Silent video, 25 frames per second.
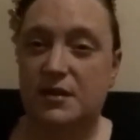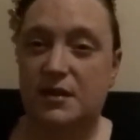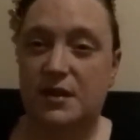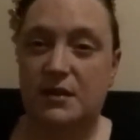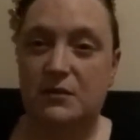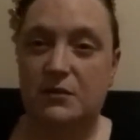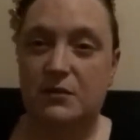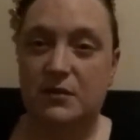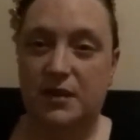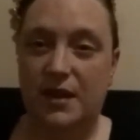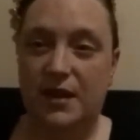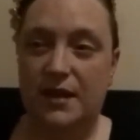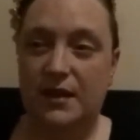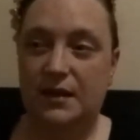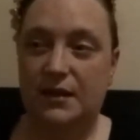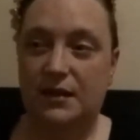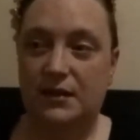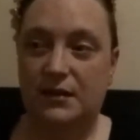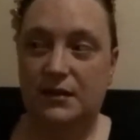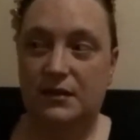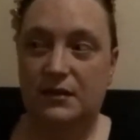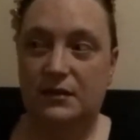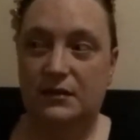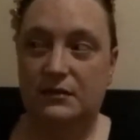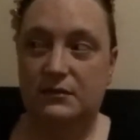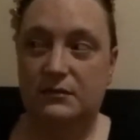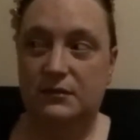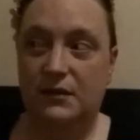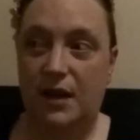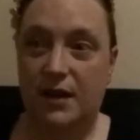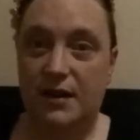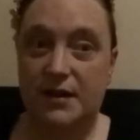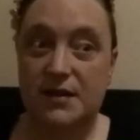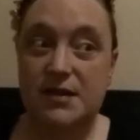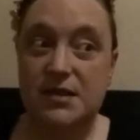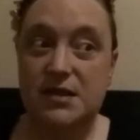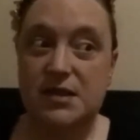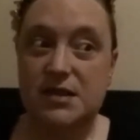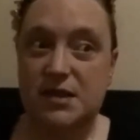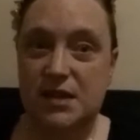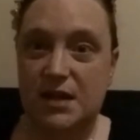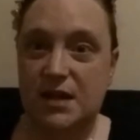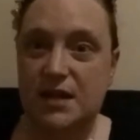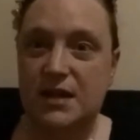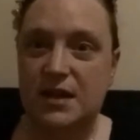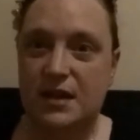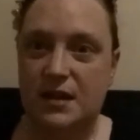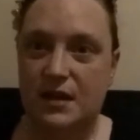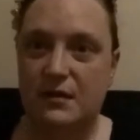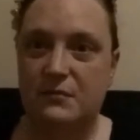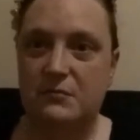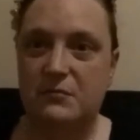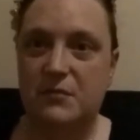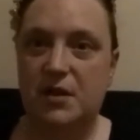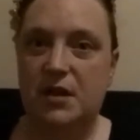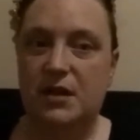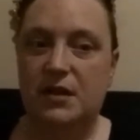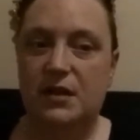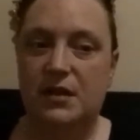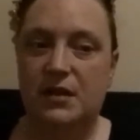He would like, I could see him,